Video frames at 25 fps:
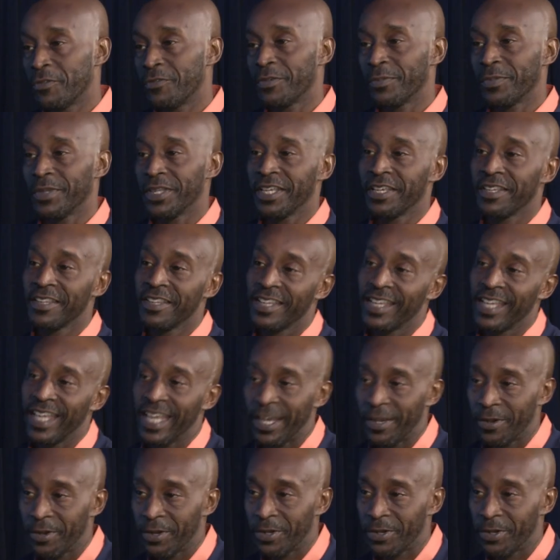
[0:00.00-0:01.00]
from the other
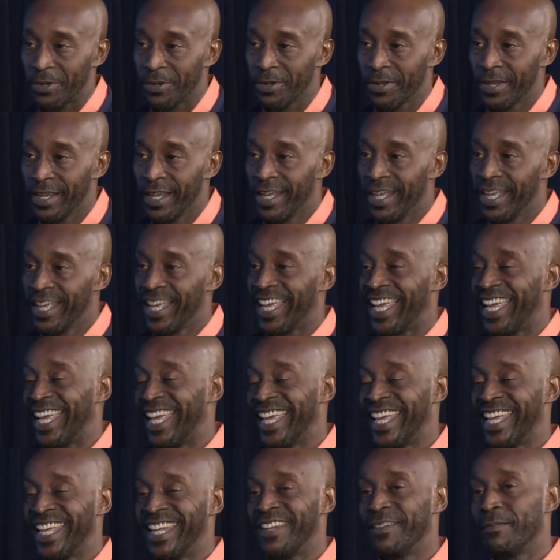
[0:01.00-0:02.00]
character,
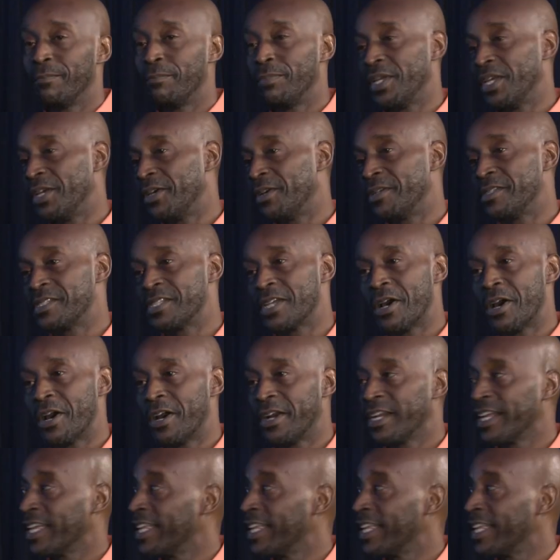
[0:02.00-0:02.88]
and beards aren't